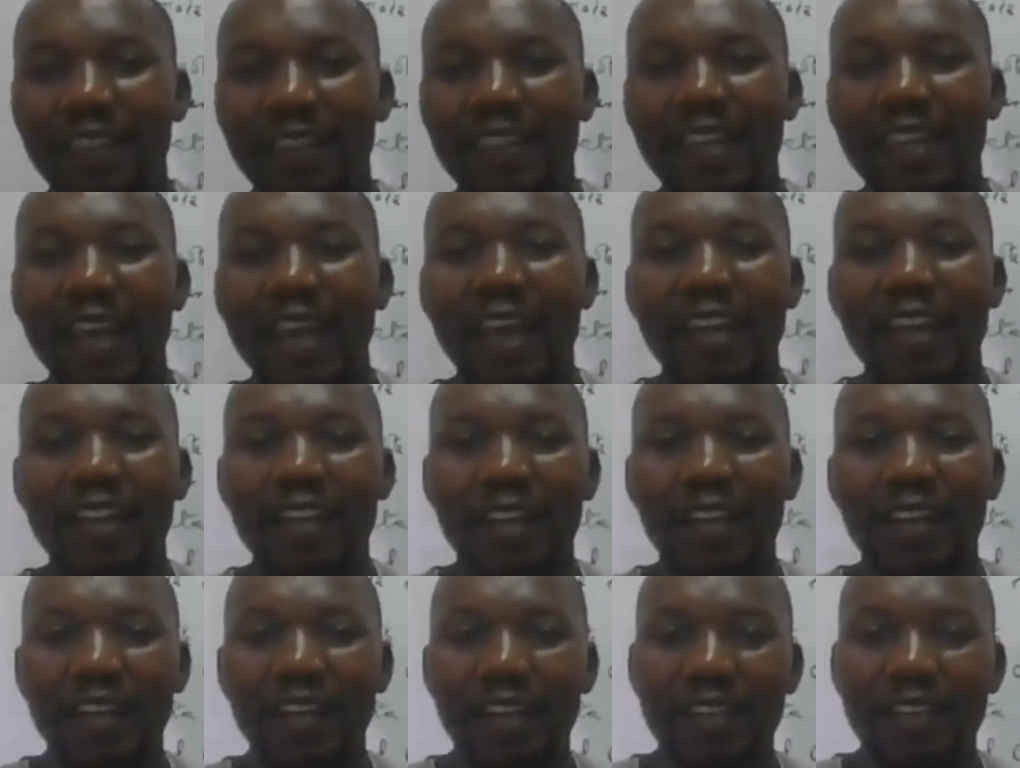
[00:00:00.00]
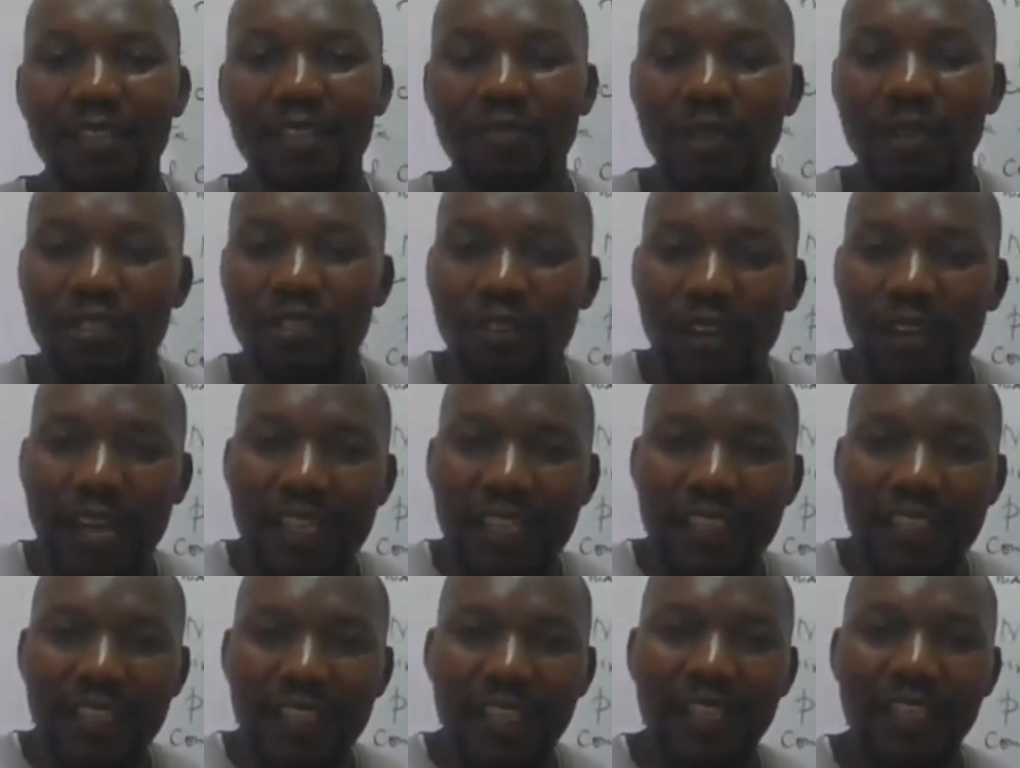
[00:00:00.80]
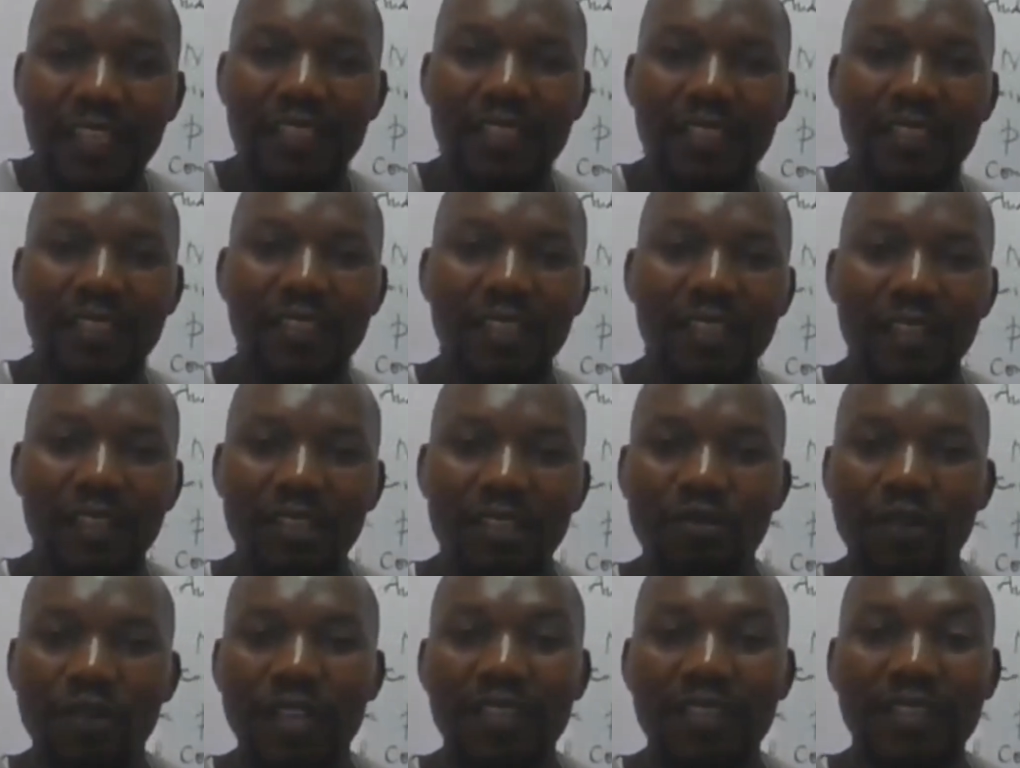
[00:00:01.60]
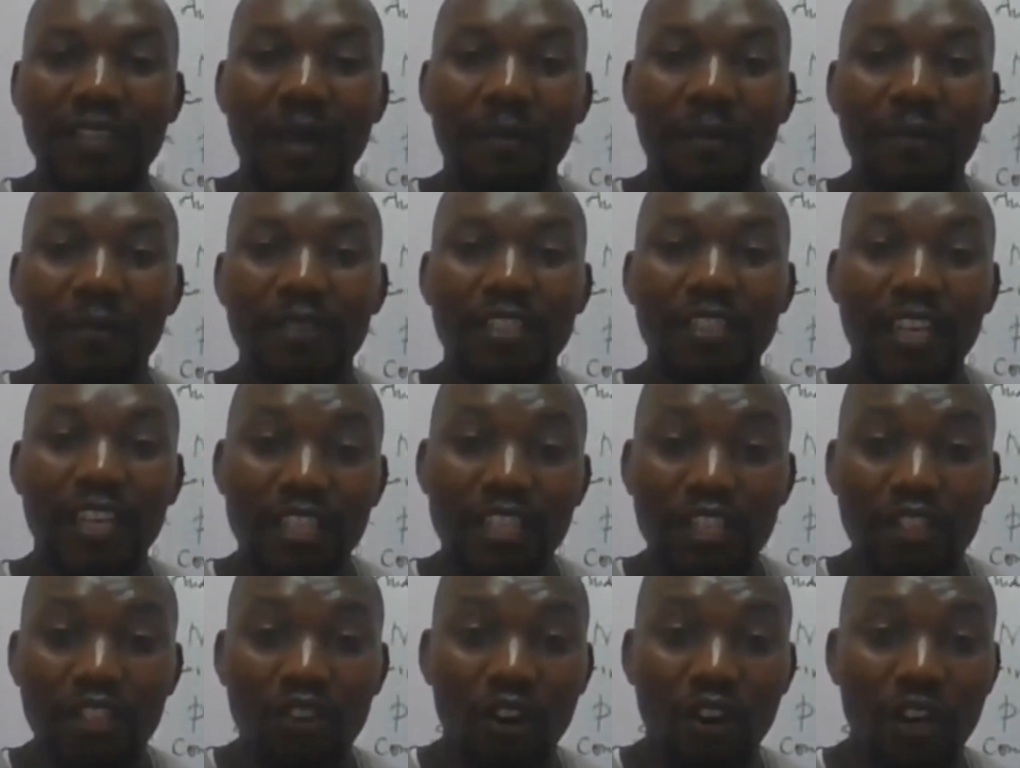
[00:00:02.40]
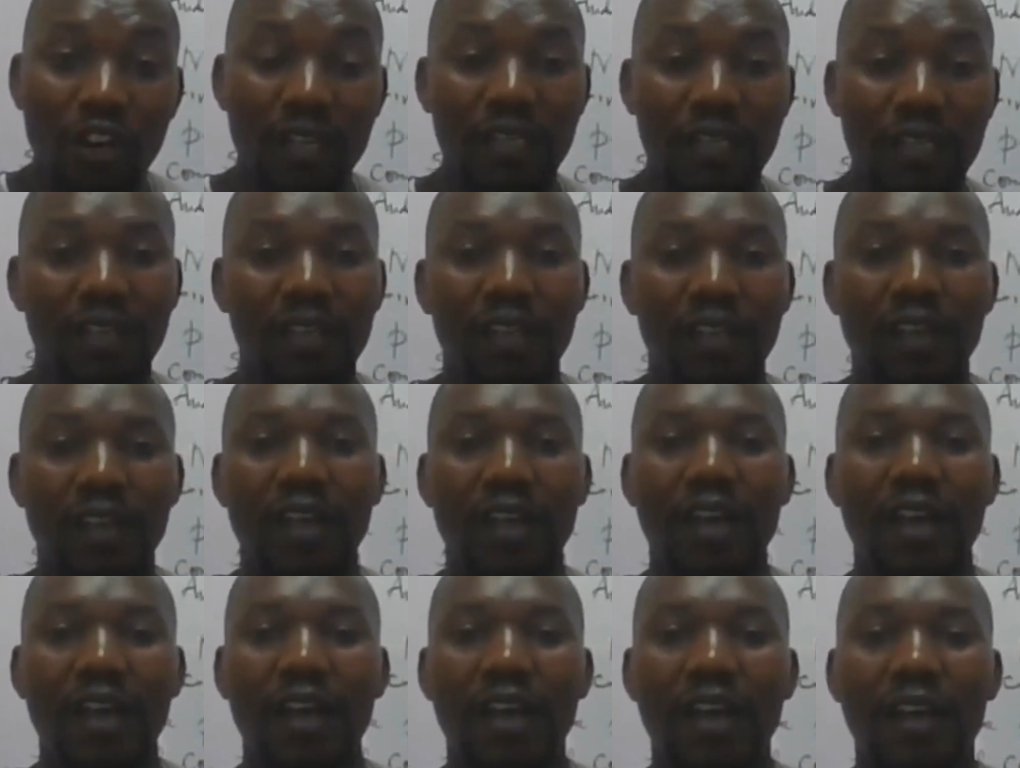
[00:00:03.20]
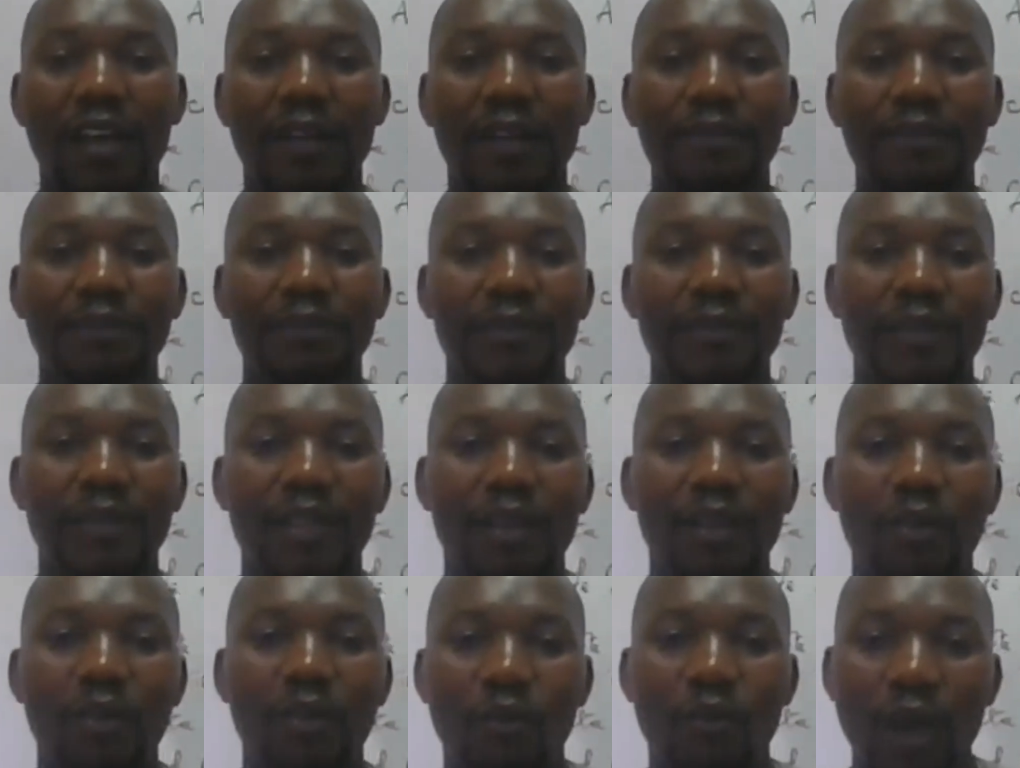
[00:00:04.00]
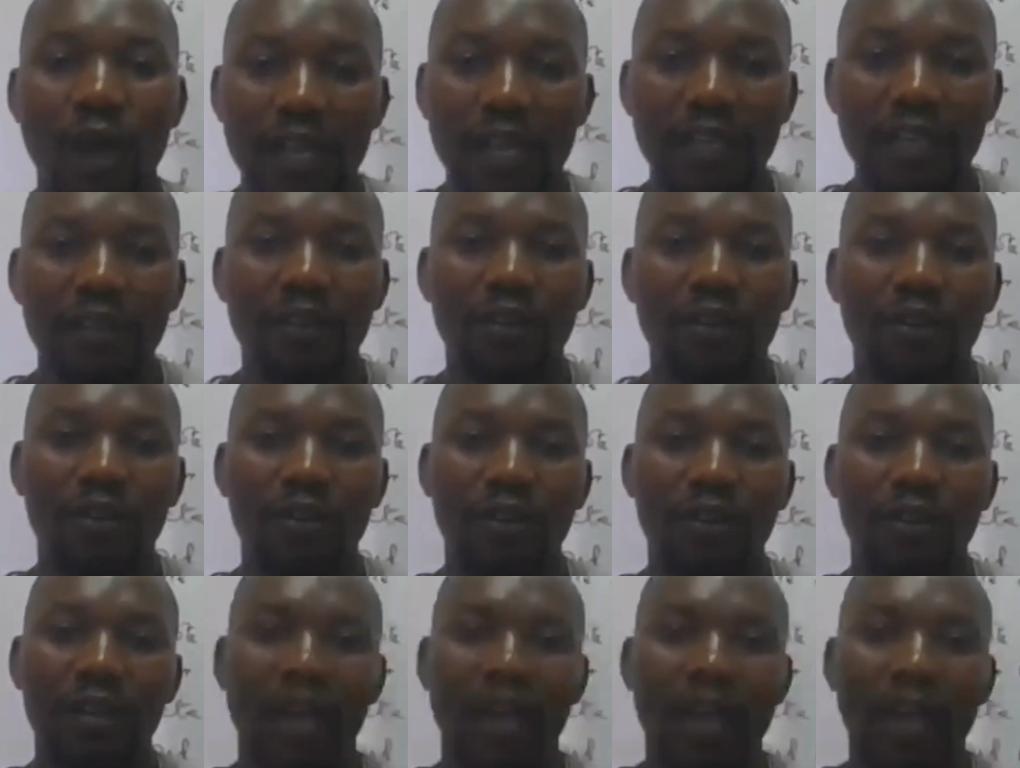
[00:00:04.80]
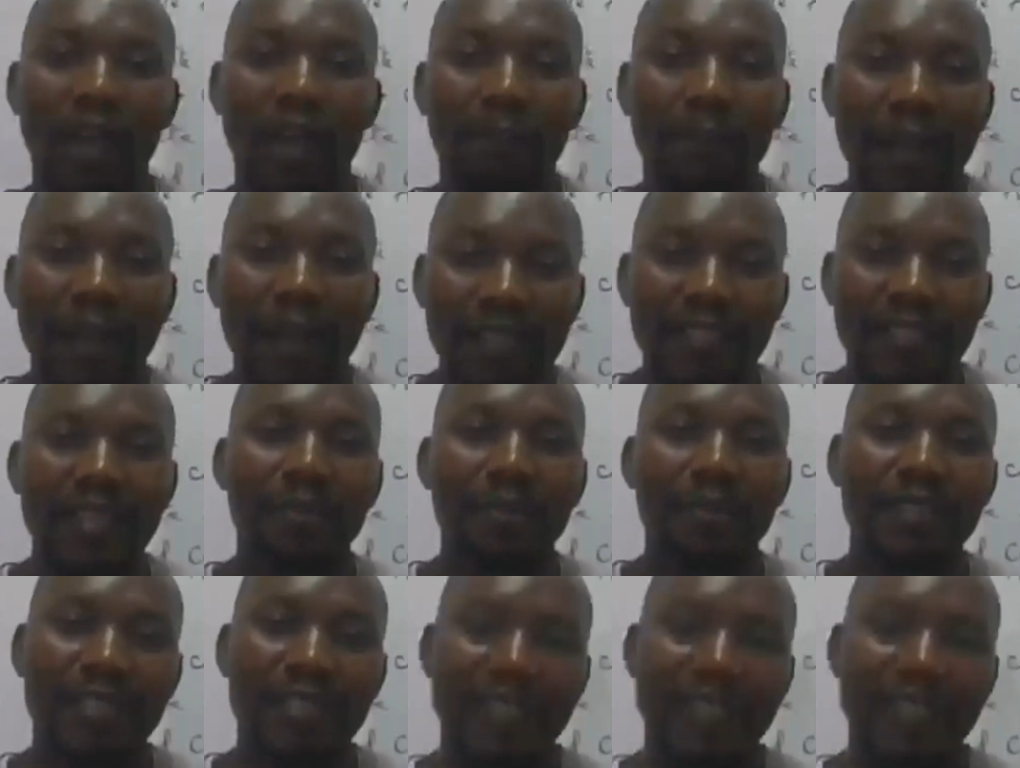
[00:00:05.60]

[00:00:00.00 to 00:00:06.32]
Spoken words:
they are specialized in doing some technical work or applying some